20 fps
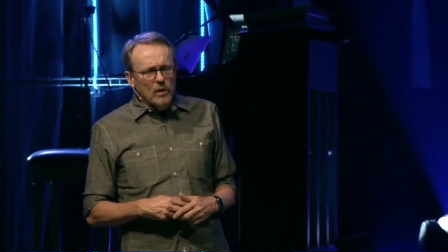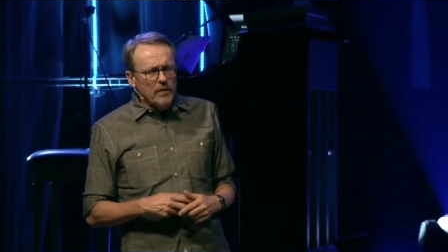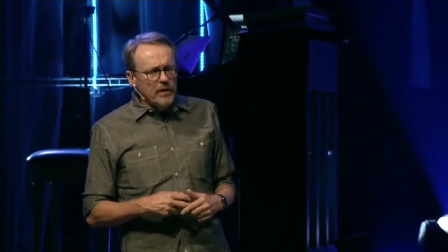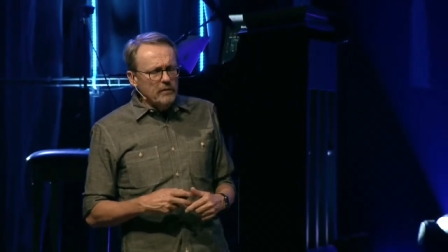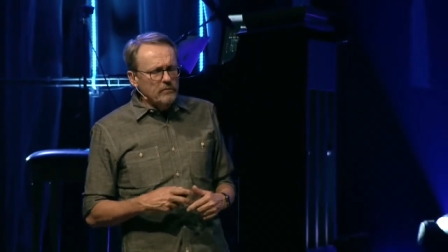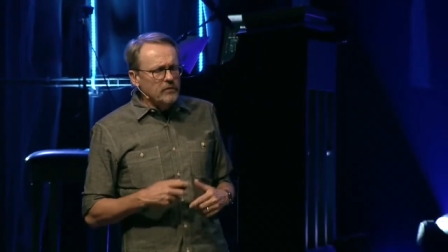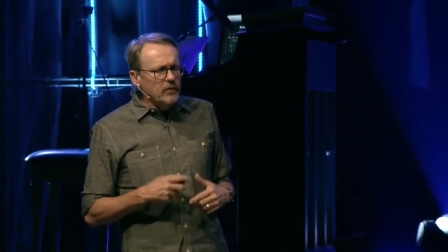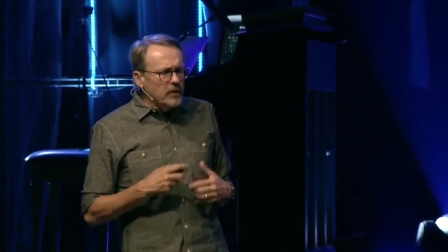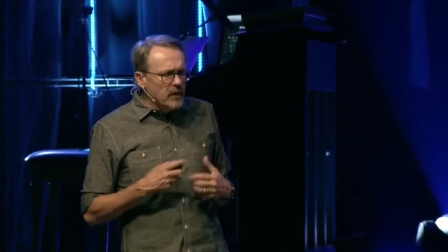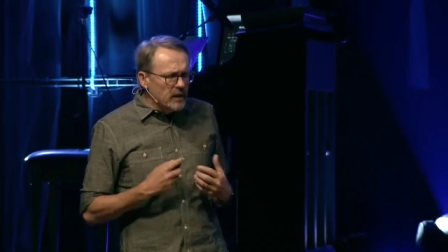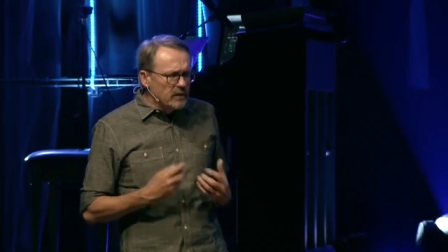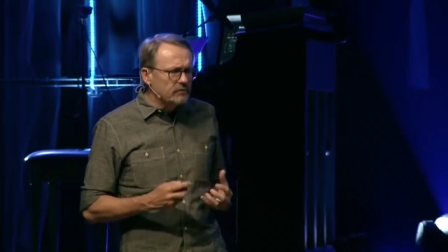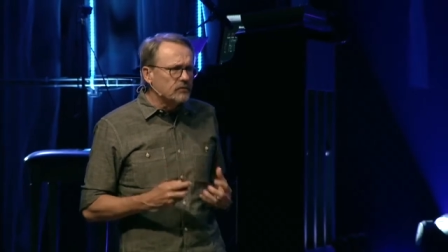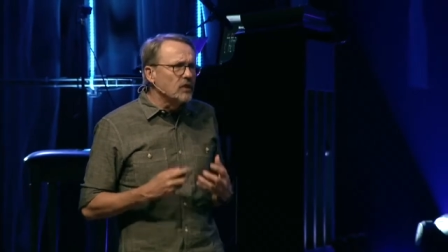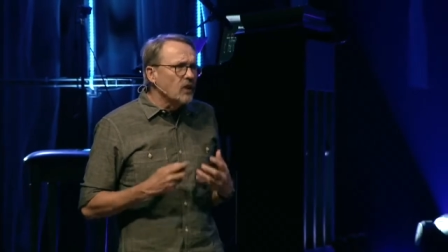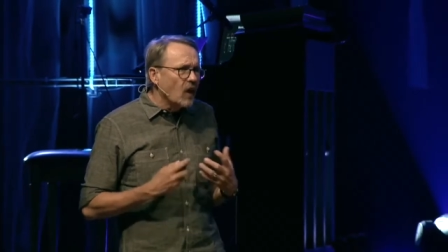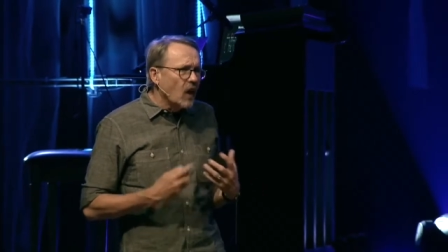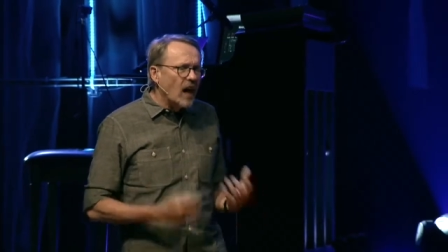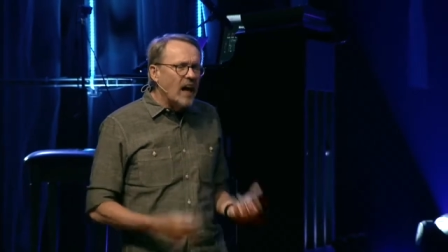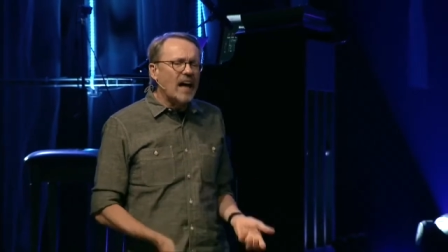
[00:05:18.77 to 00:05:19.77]
They've lived
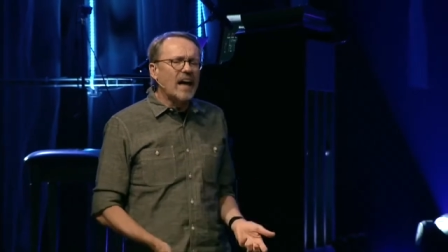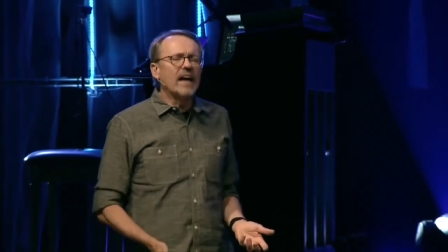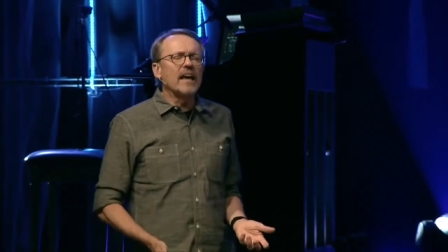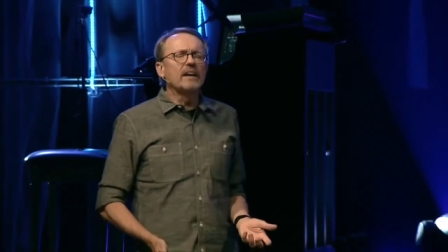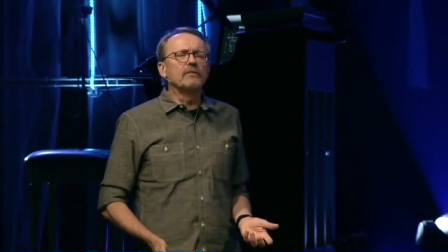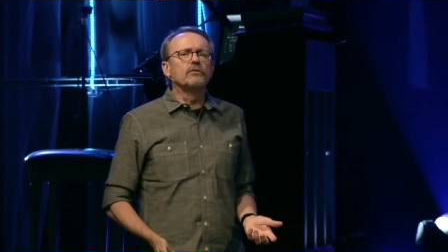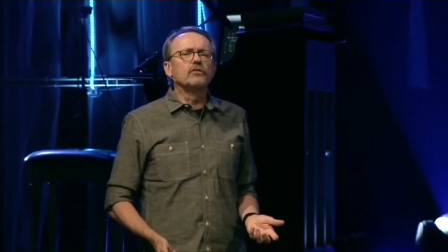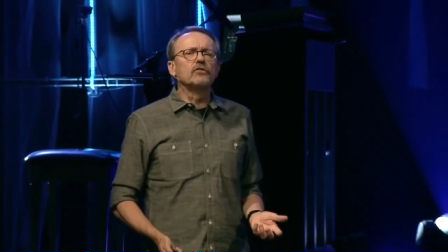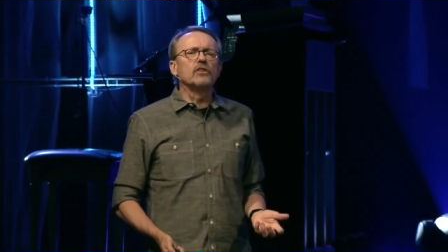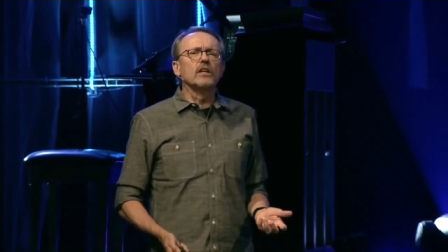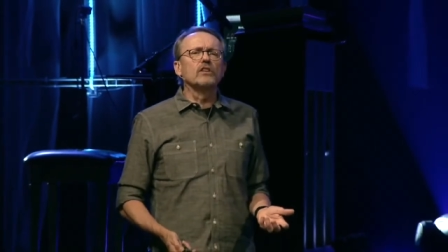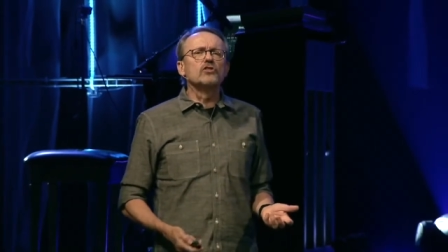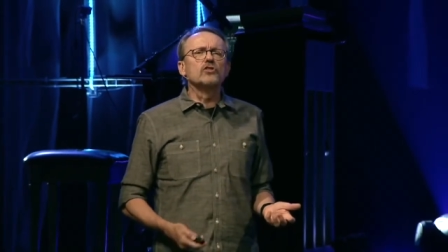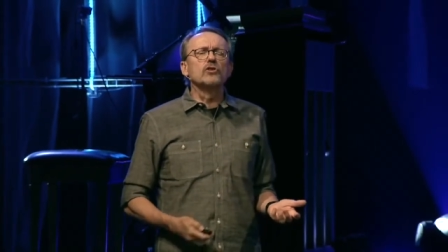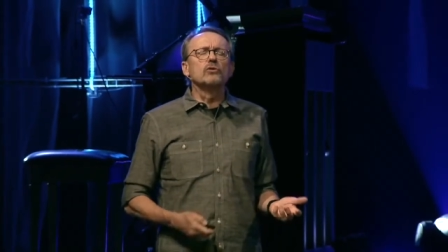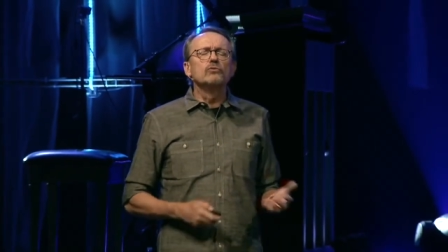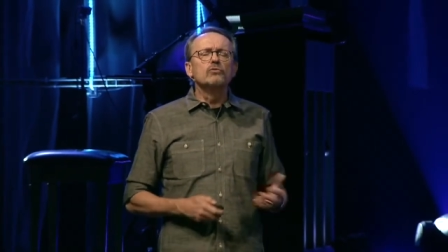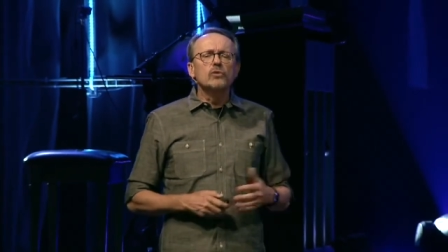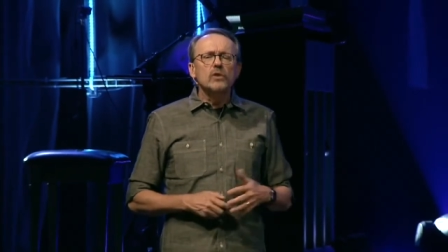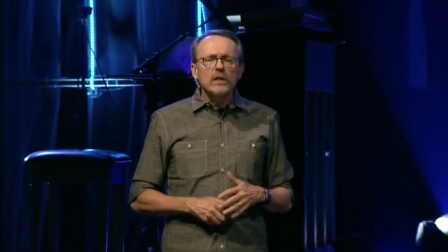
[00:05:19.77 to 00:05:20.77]
lives that
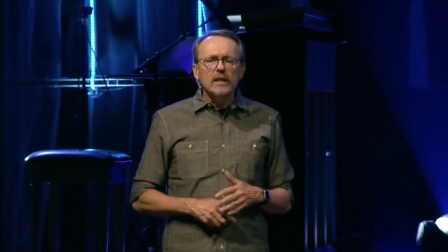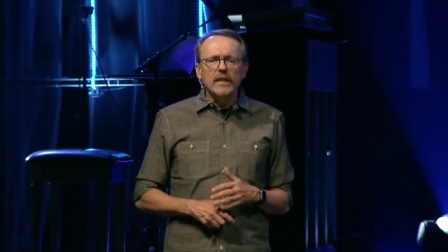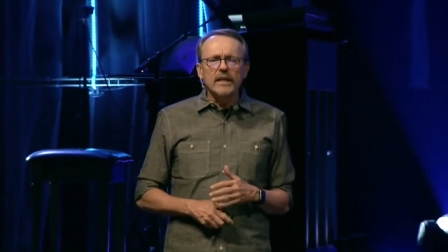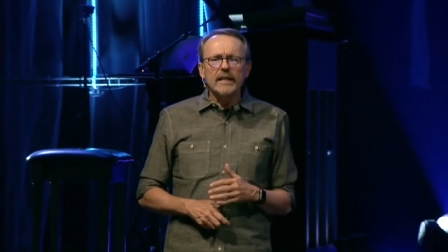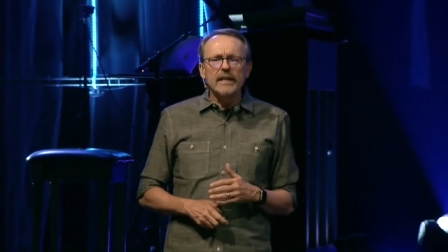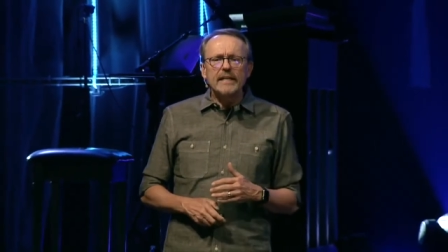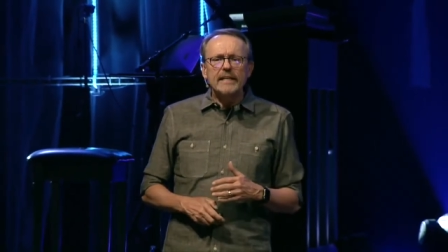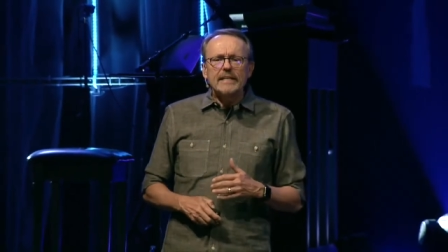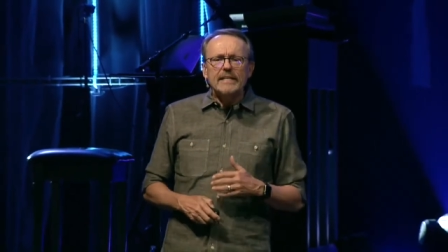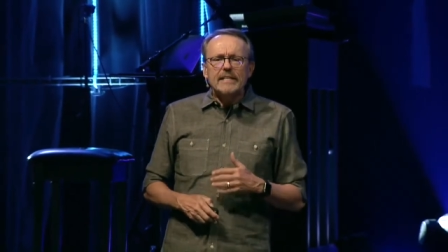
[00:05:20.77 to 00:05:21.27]
you really